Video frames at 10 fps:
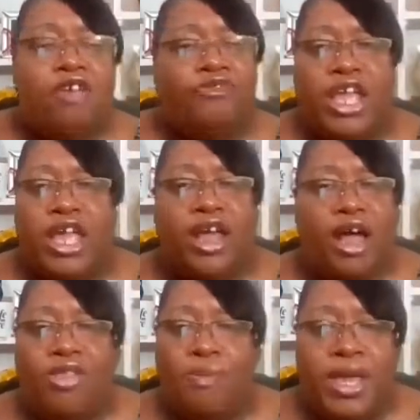for any
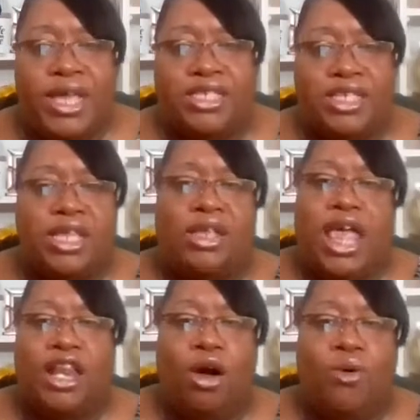other business
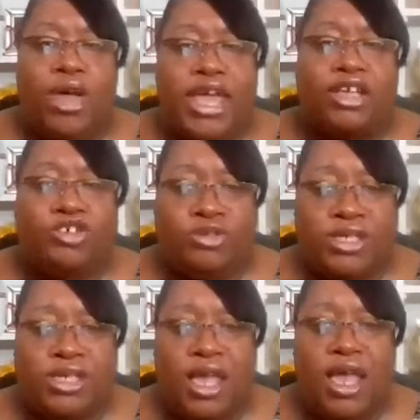at low
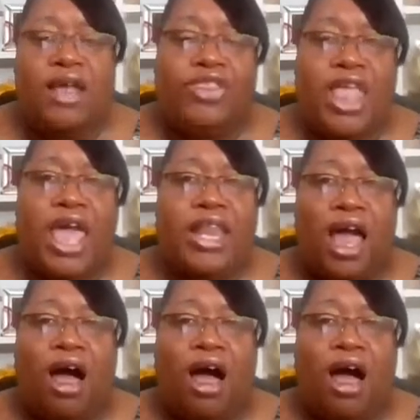interest that